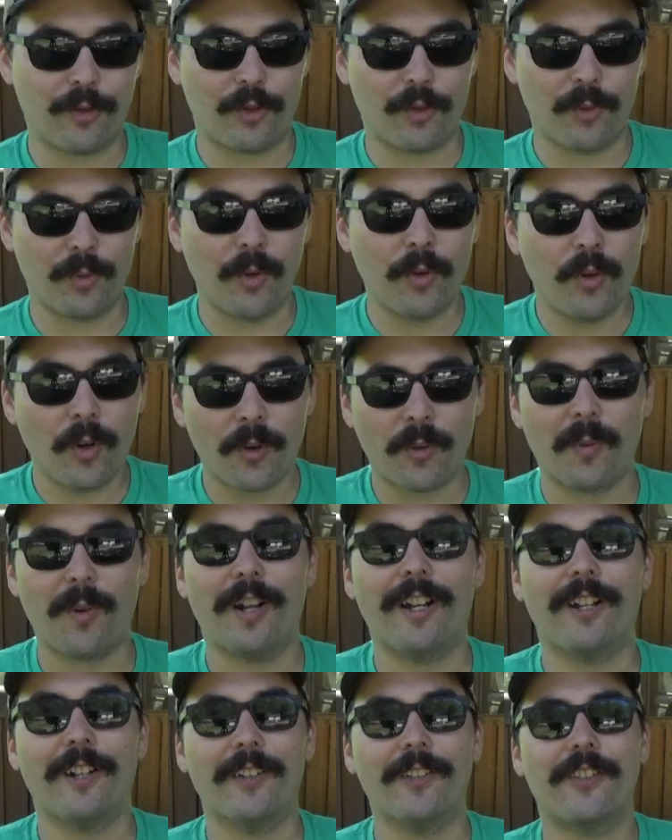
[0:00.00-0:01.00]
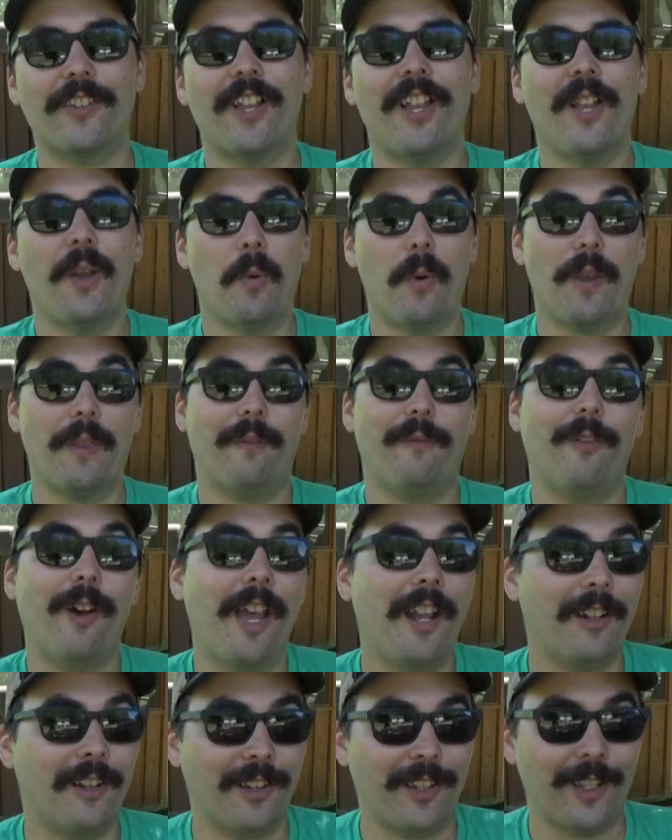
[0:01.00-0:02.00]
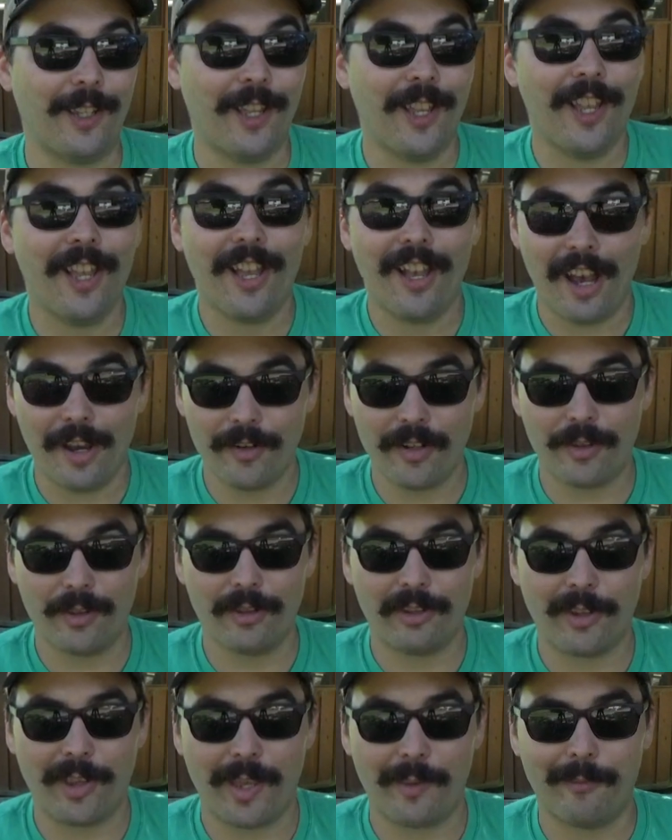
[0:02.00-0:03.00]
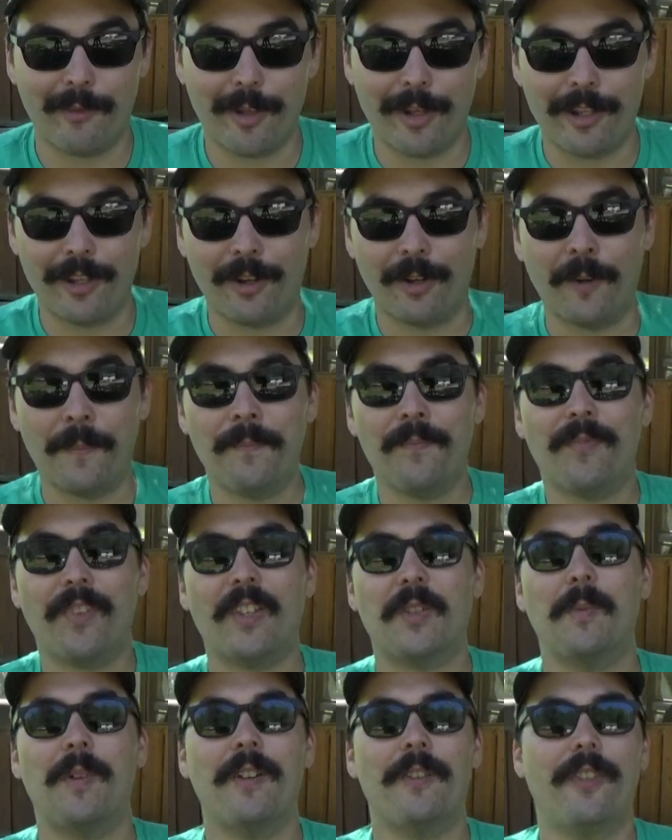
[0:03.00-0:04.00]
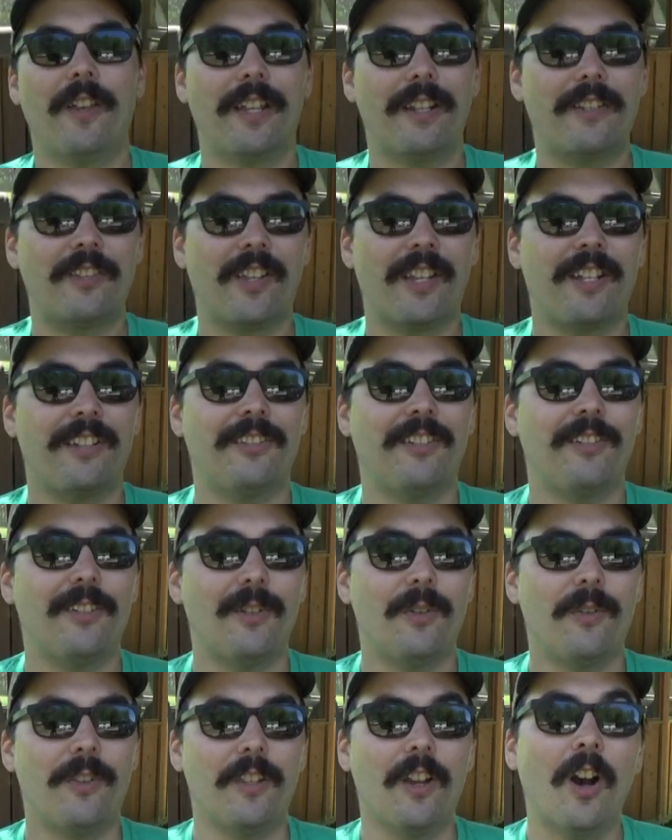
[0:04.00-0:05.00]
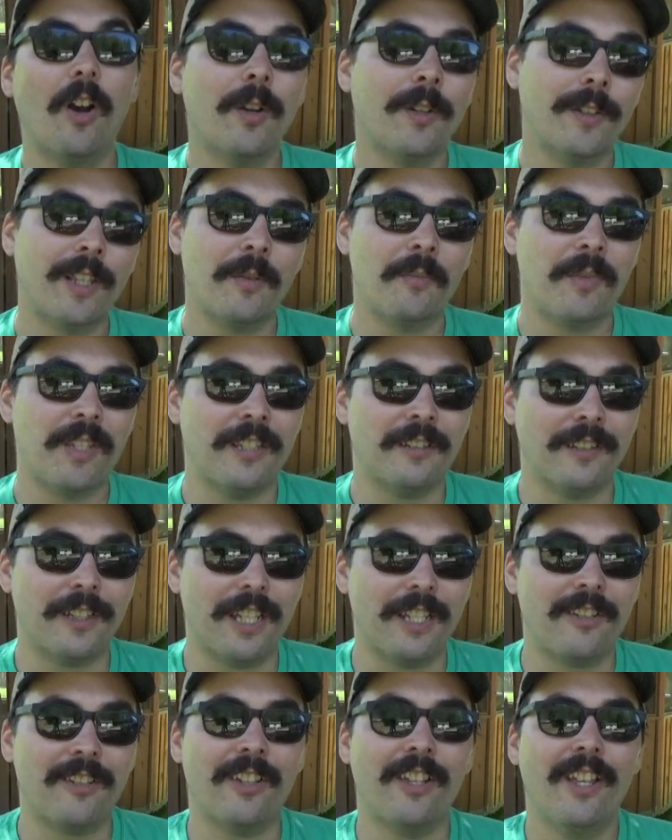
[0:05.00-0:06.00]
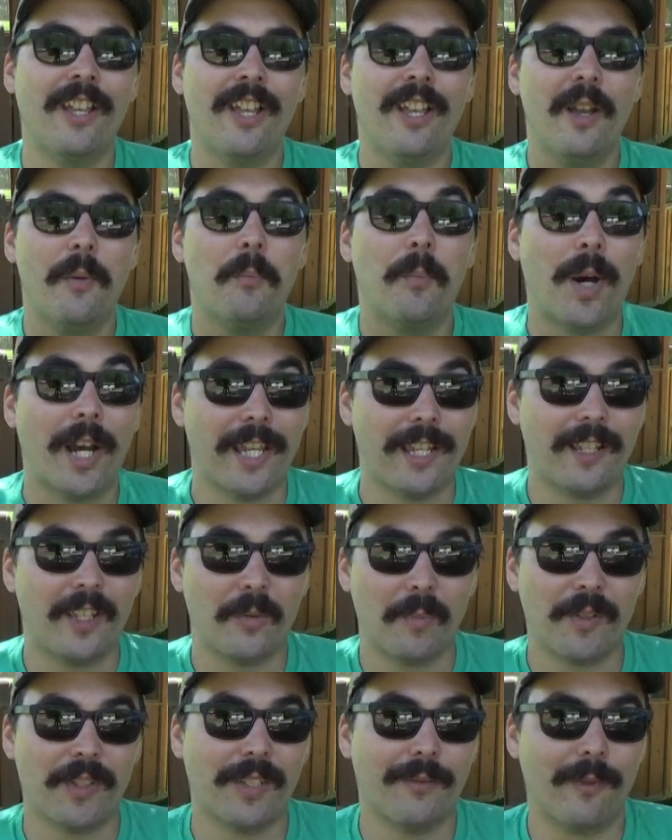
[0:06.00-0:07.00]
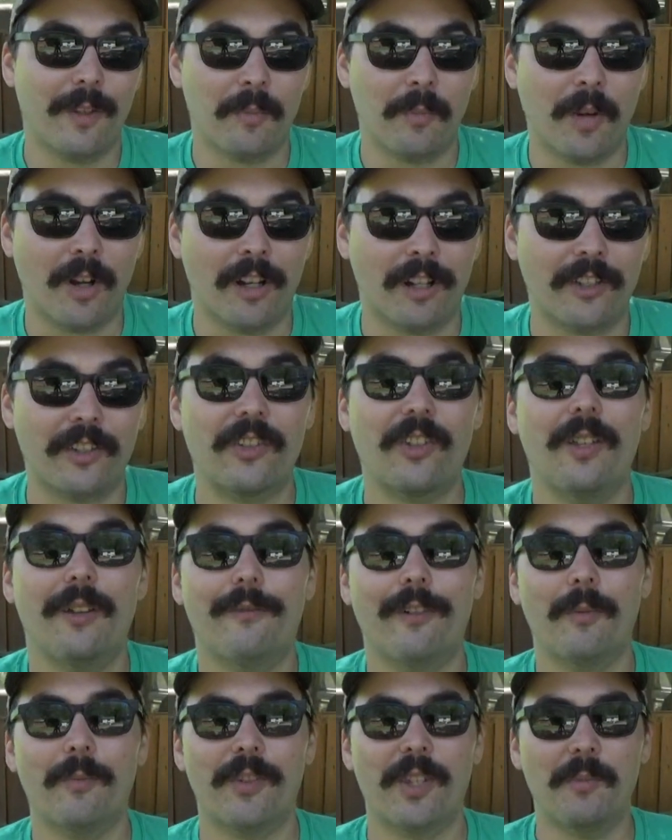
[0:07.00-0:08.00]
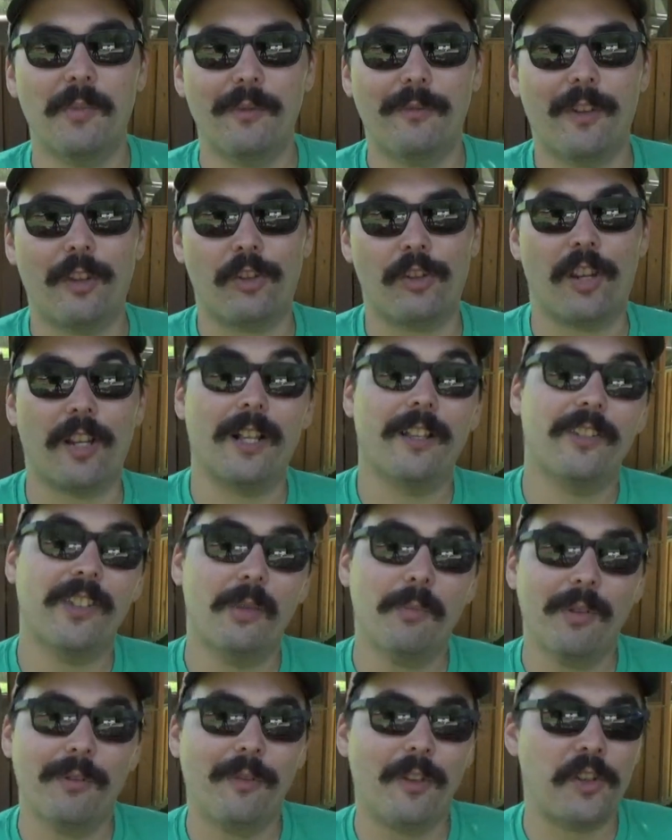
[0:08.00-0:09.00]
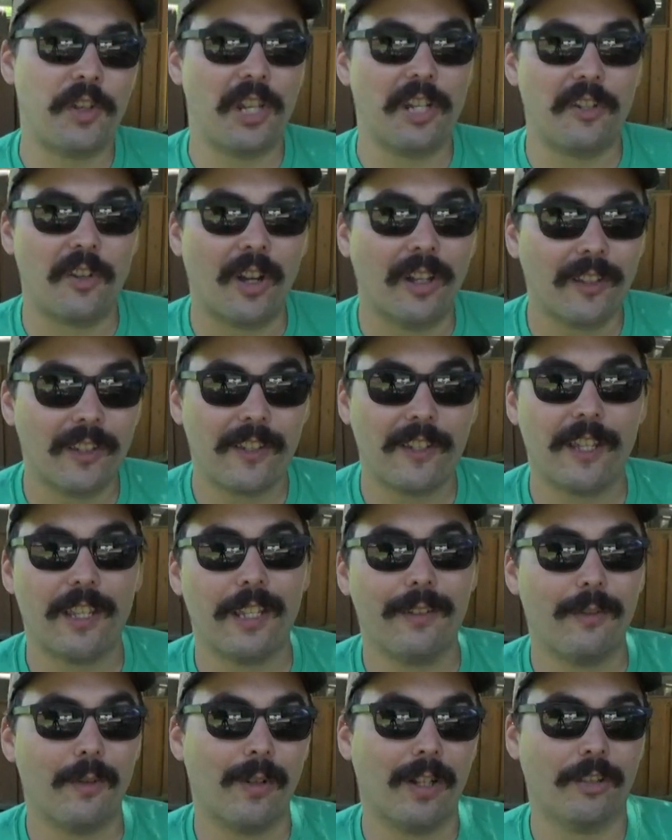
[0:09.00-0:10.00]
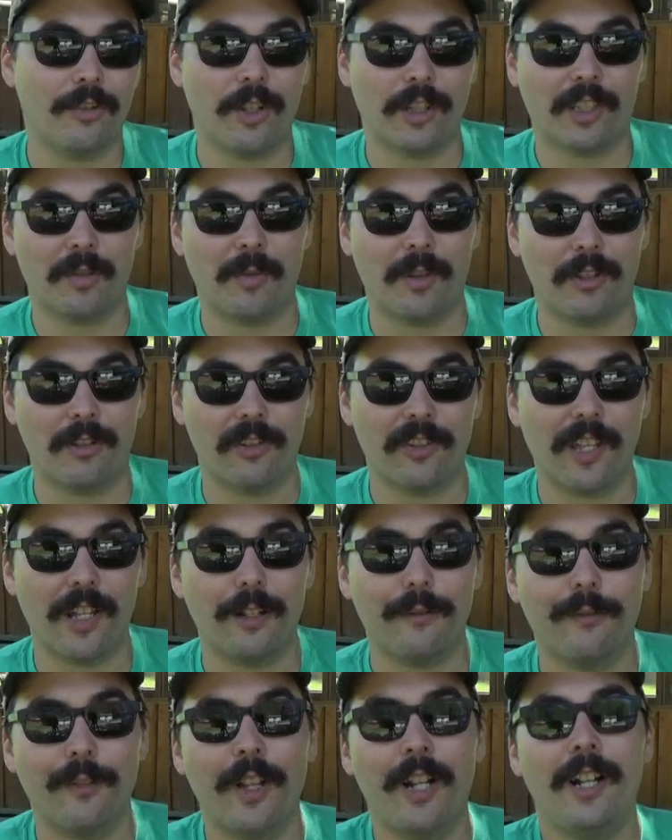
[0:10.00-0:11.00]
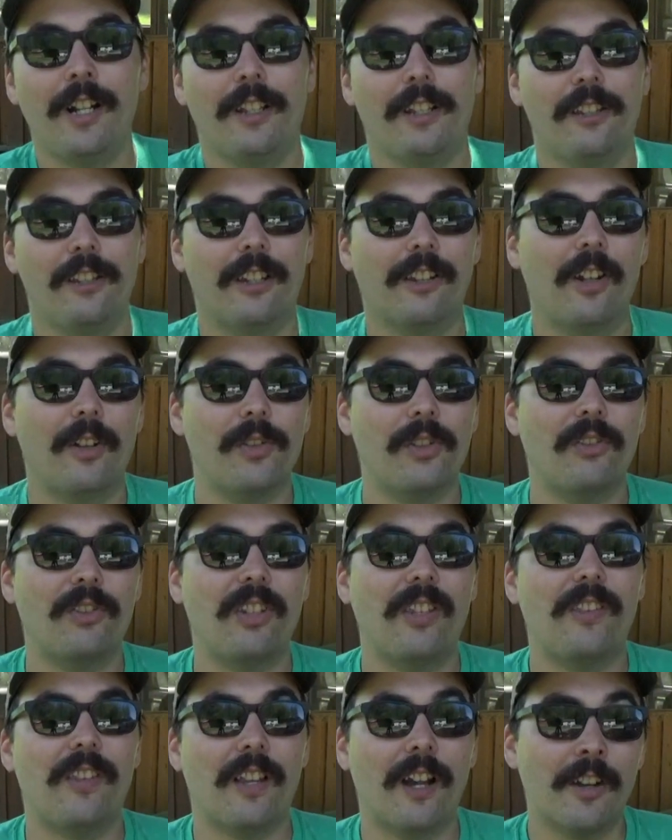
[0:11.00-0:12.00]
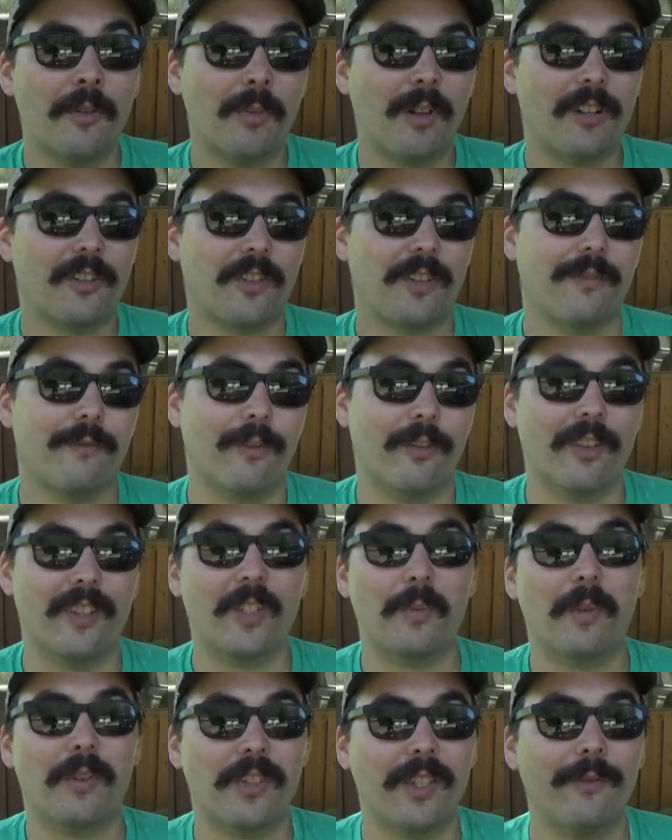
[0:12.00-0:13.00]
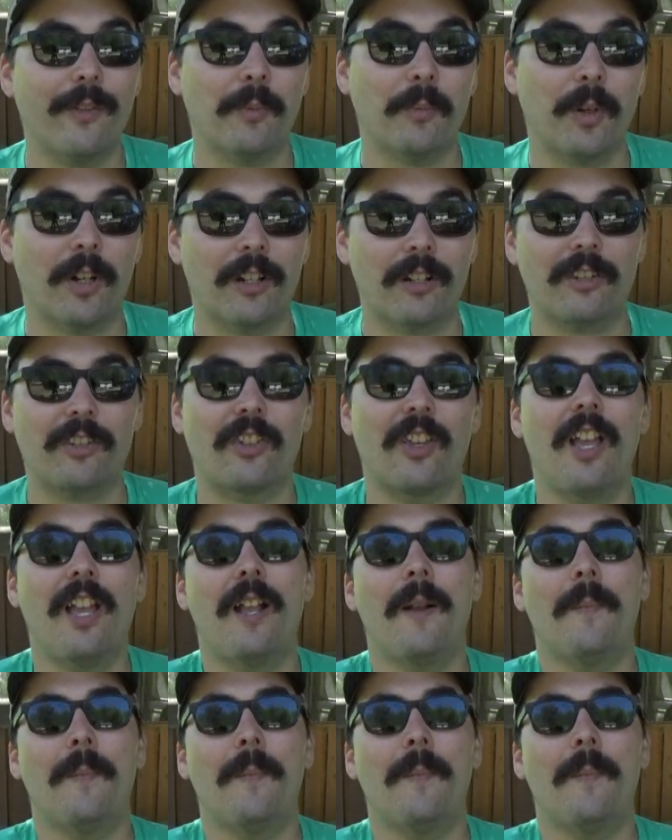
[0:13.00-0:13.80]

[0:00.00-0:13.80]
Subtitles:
True North Wilds with finally another slam video. This month I decided to do the RLM Elite Pike specific box from Simple Fishing. Simplefishing.ca if you want to check them out yourself. You can also see the unboxing for this specific box.